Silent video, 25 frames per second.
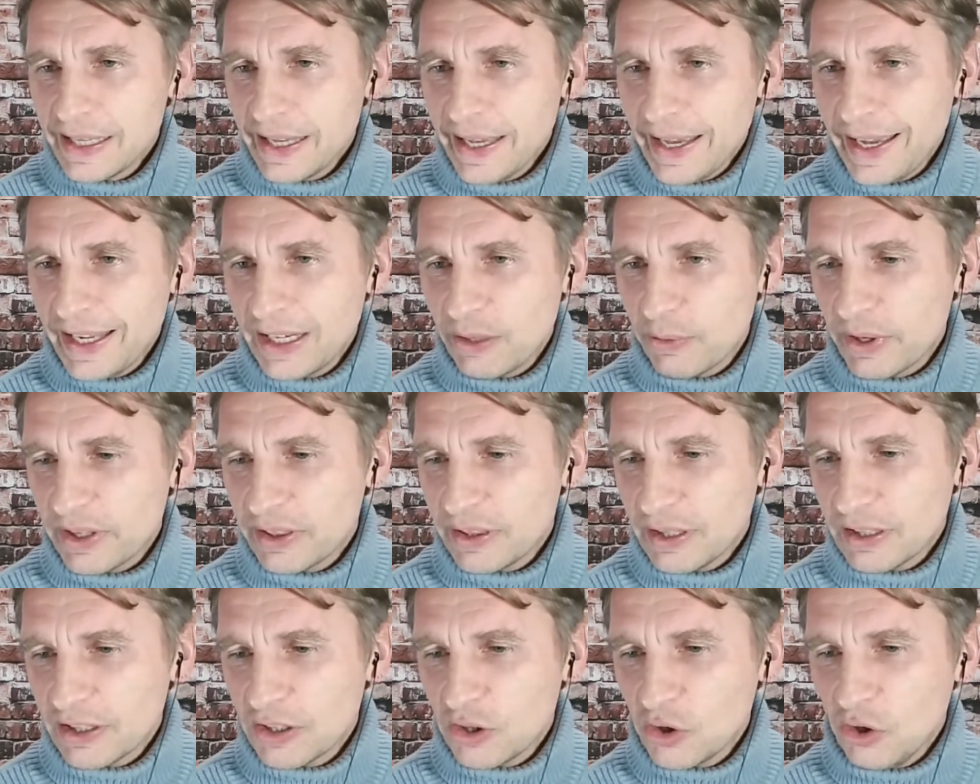Anyway,
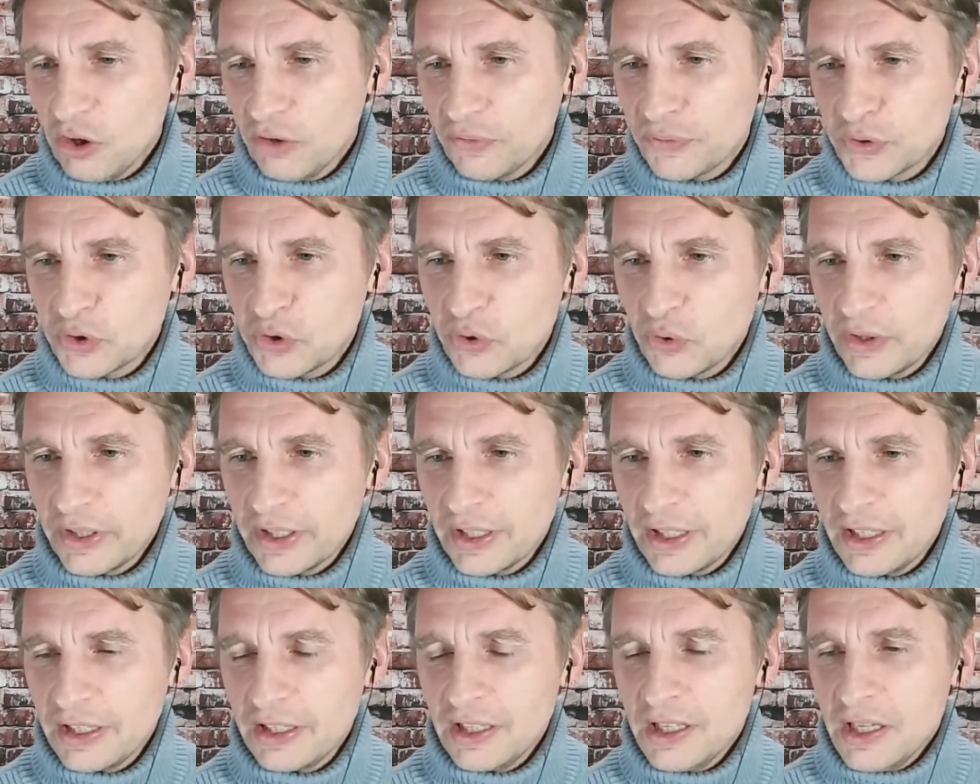thank you all for
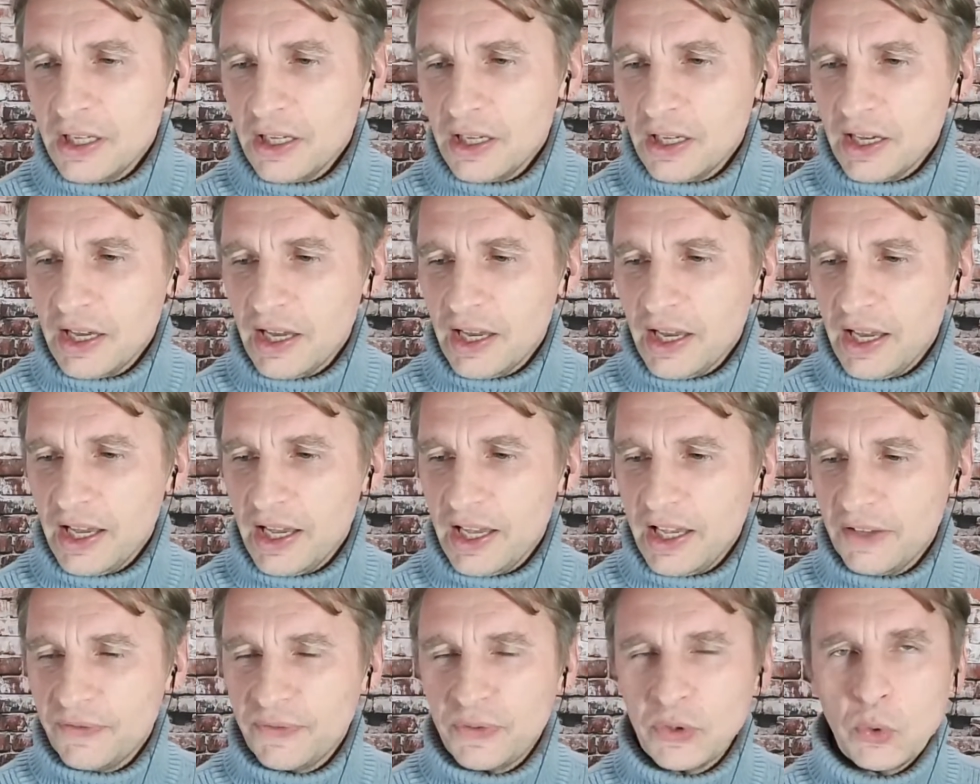tuning in.
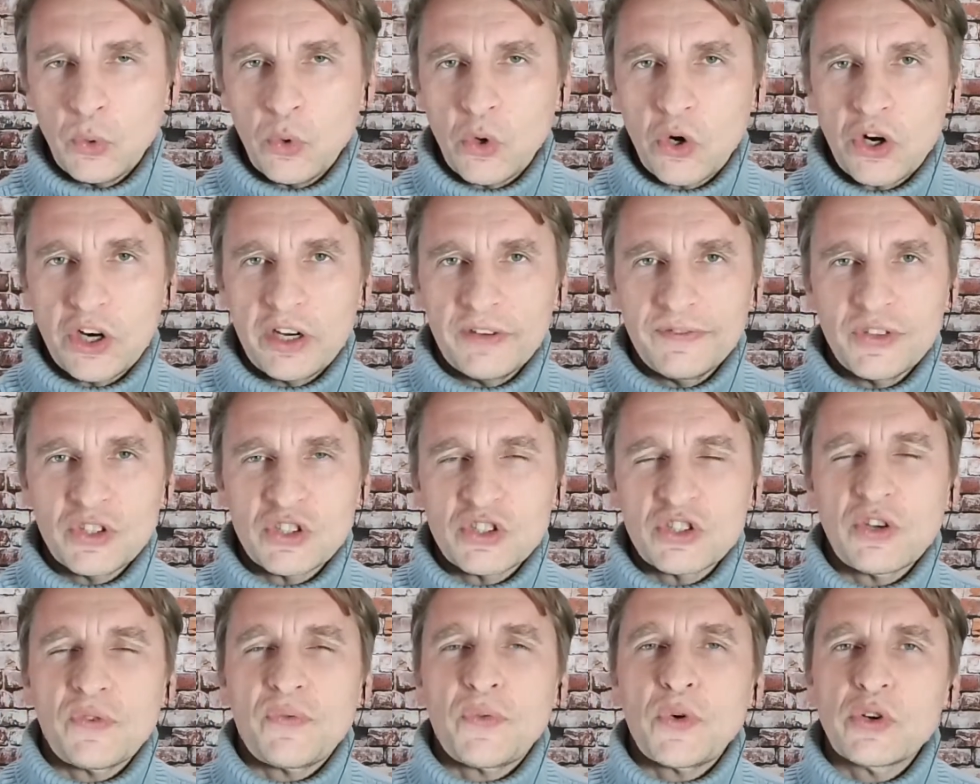If this
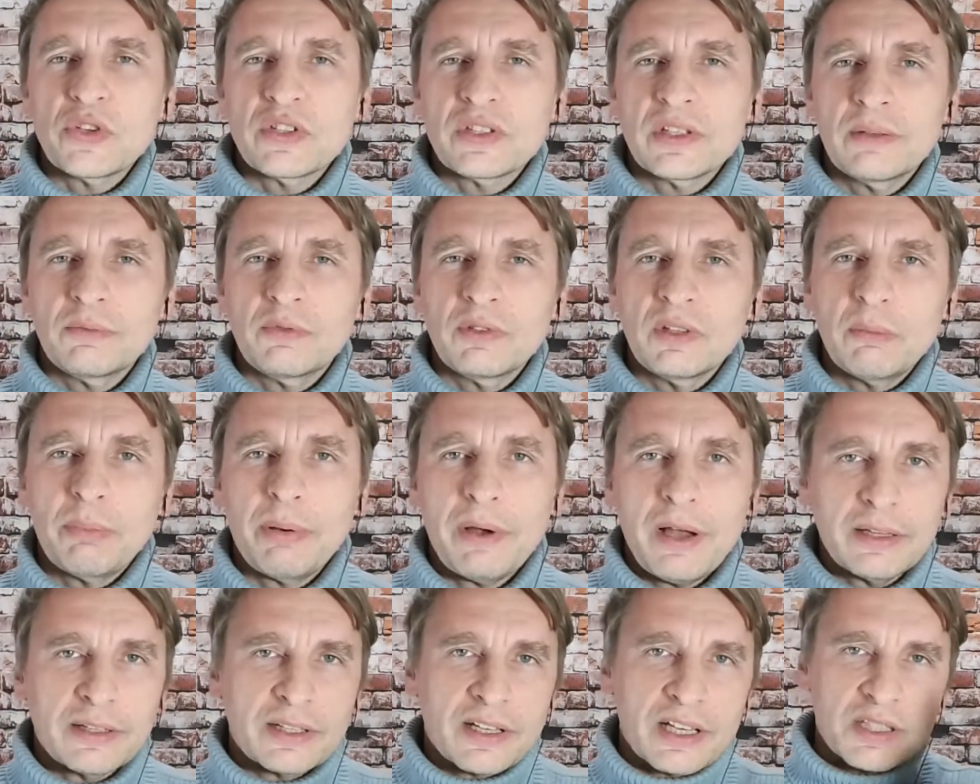is your first time to the
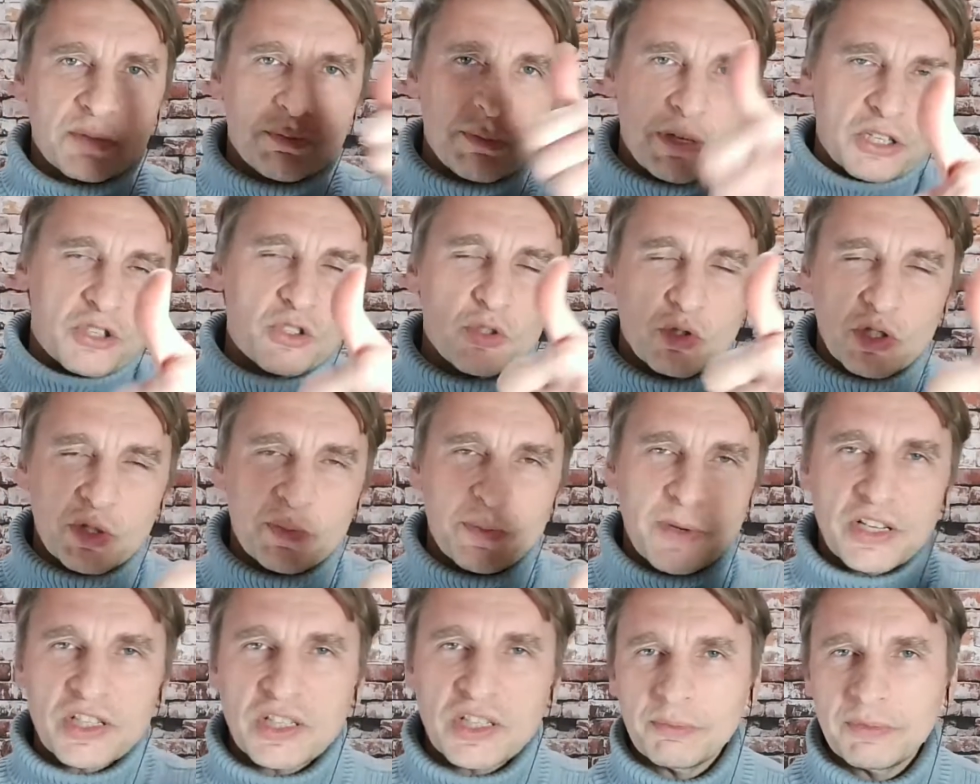podcast, make sure to
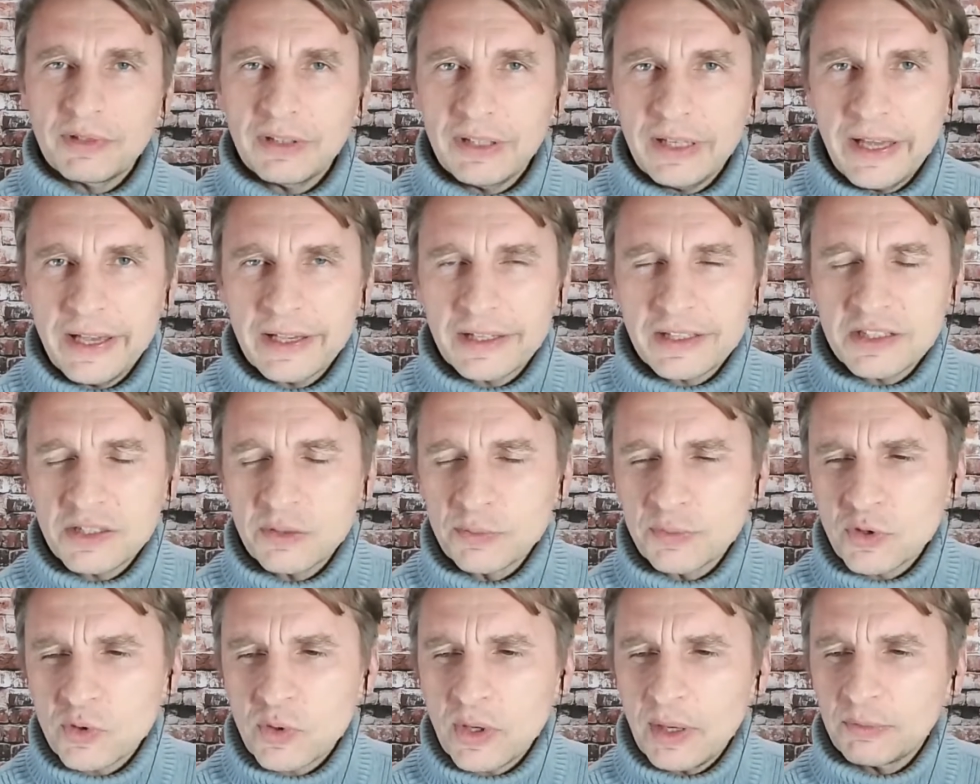smash like,
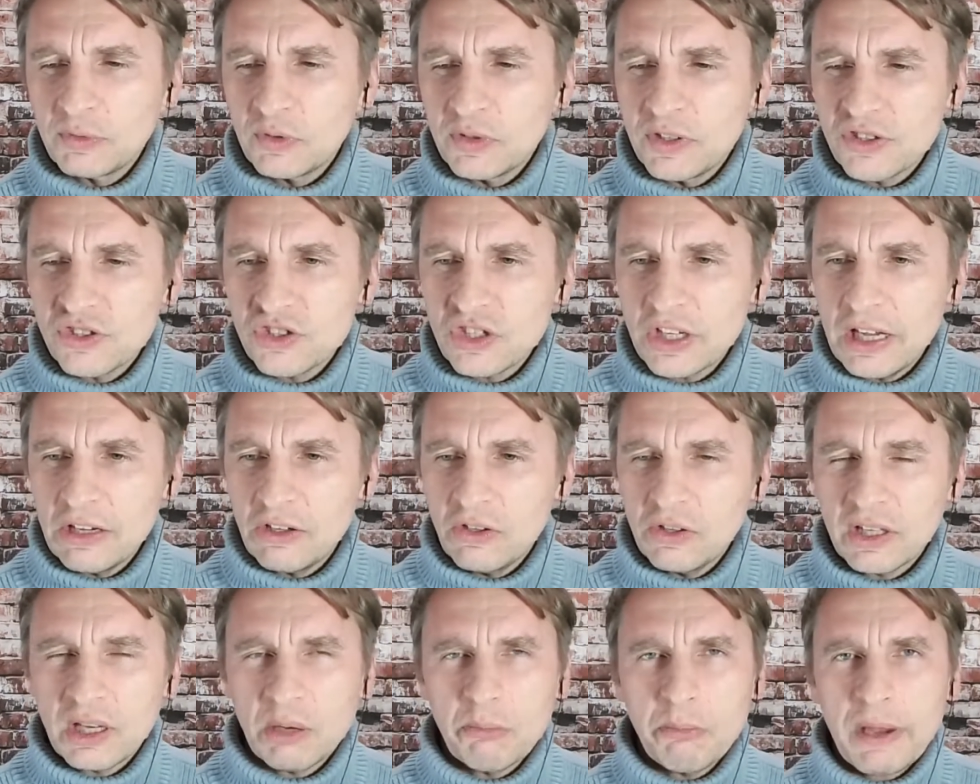subscribe to the
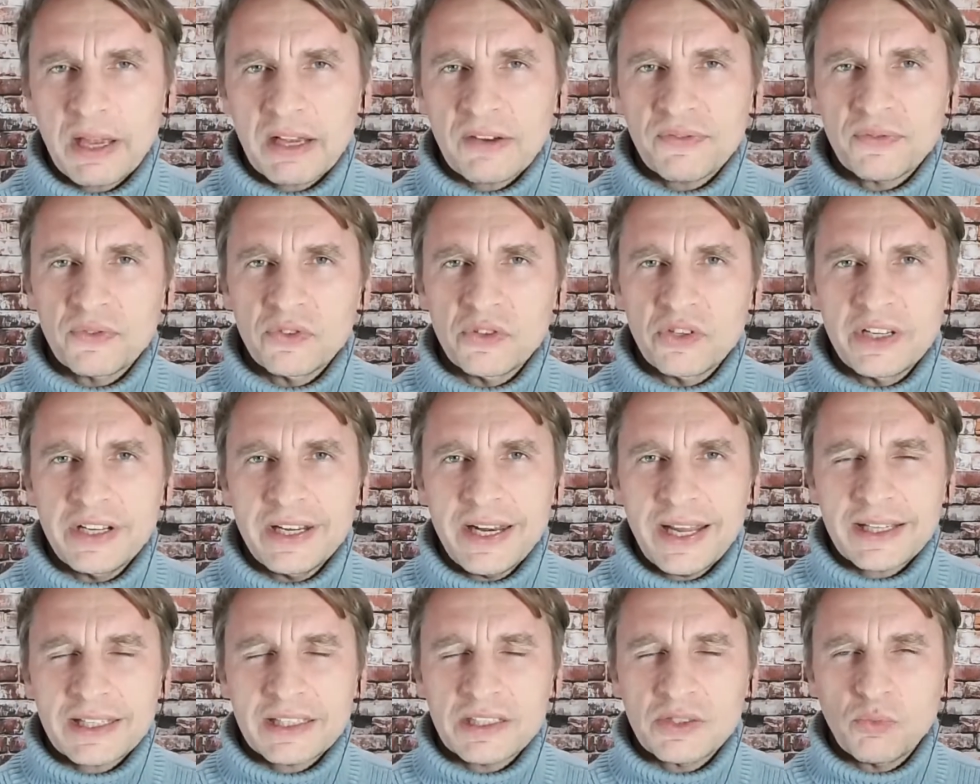channel, come back for
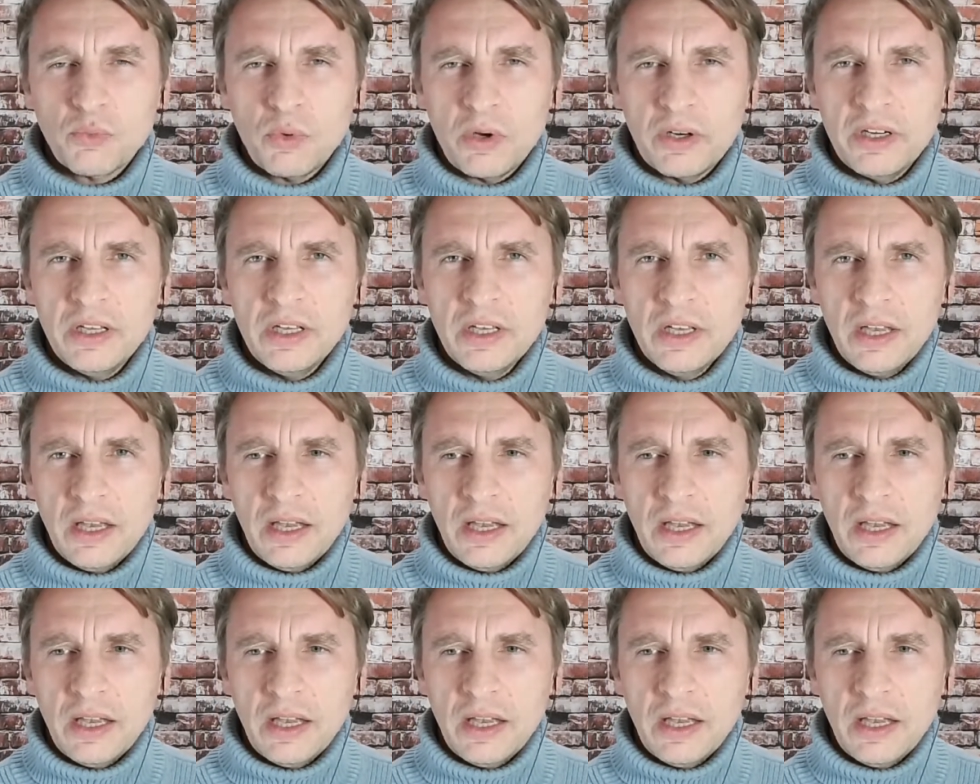next one.